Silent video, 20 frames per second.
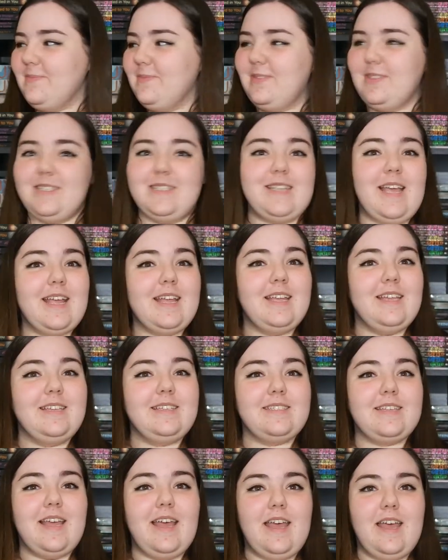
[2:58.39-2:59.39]
the
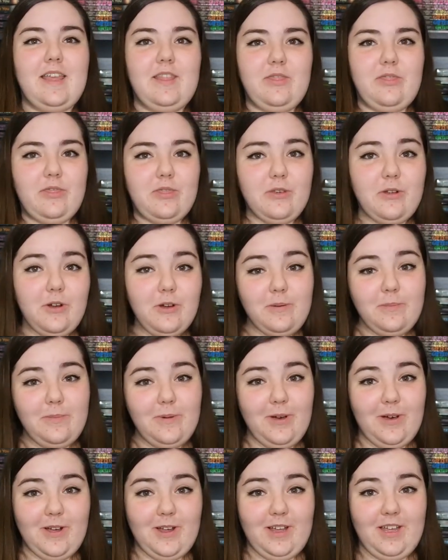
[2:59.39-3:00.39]
second and third
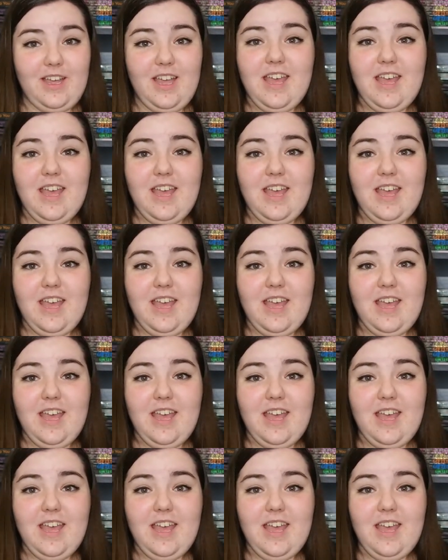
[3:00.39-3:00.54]
book